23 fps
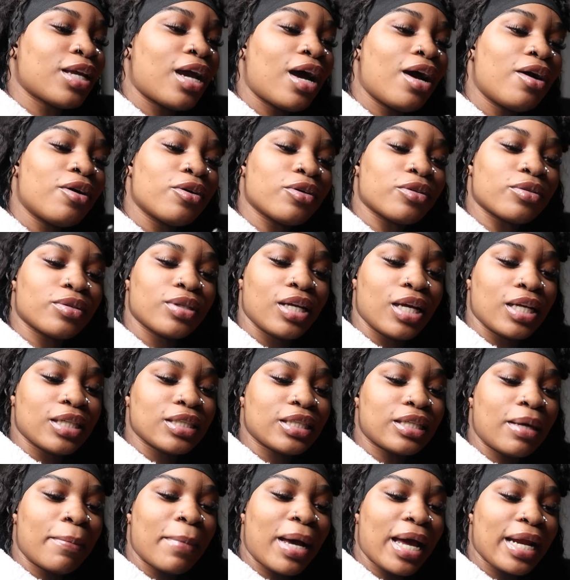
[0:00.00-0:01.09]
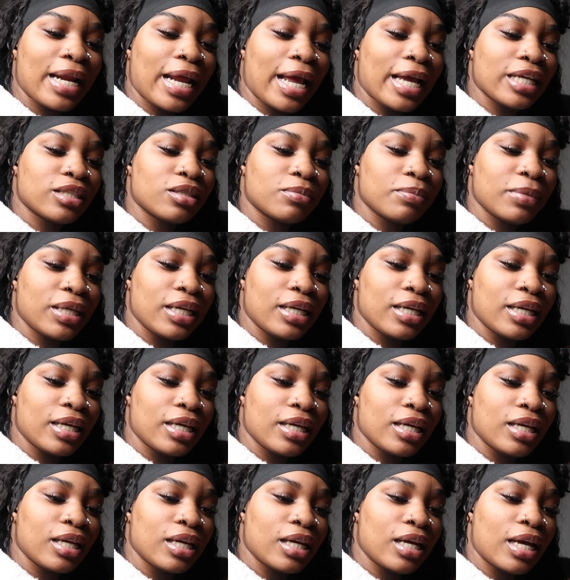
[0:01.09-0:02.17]
Oh, somebody asked
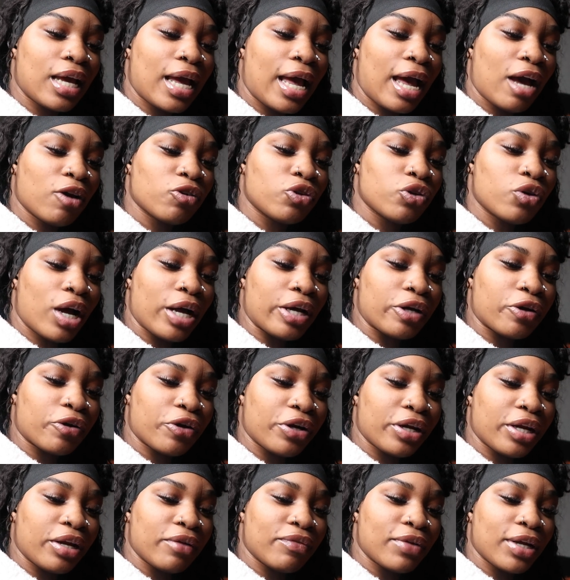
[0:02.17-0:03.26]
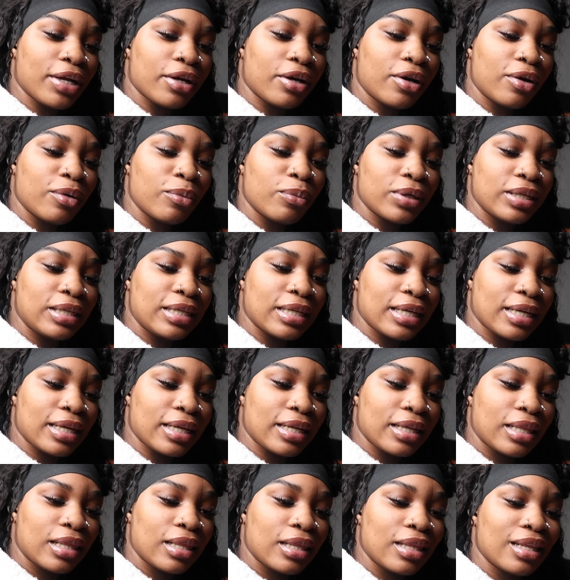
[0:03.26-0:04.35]
me how do i grieve and cope with
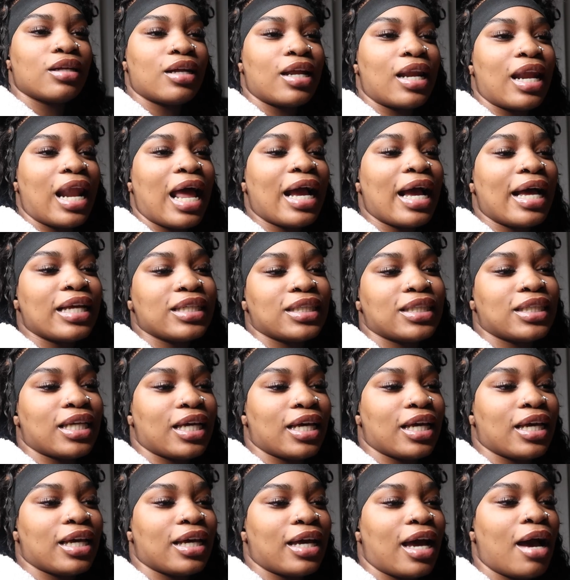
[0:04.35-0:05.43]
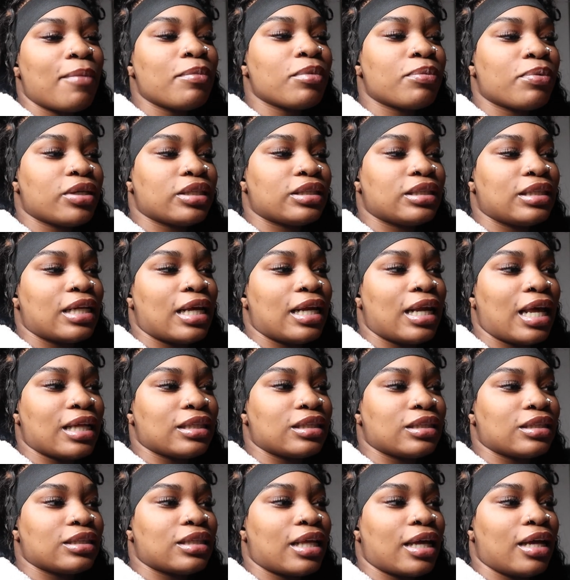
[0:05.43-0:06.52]
death like i said i'm a person that like
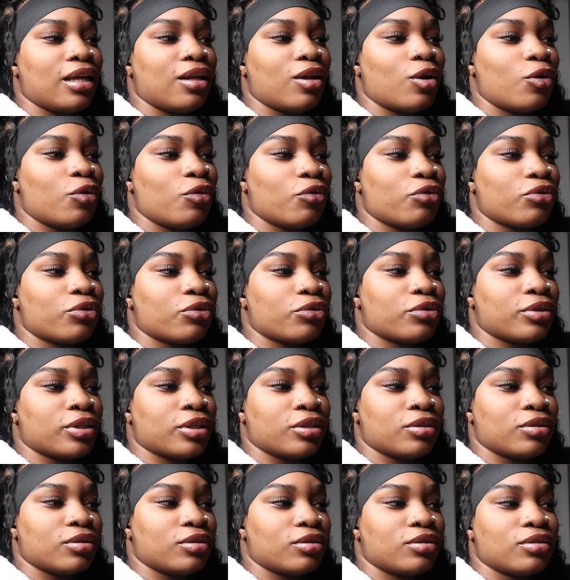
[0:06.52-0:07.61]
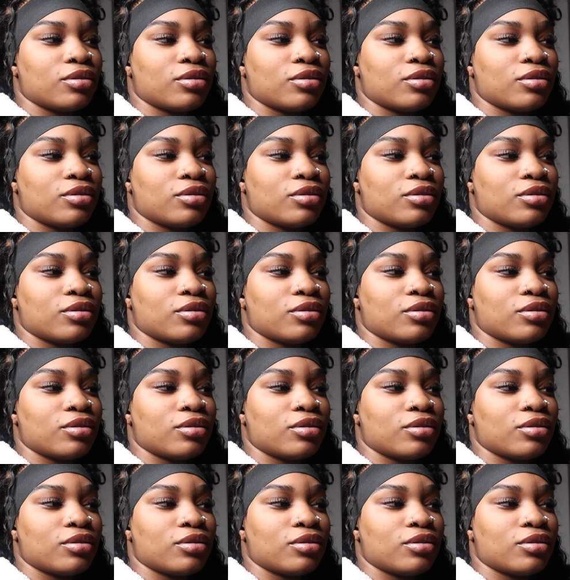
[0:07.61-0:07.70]
to stay alone for real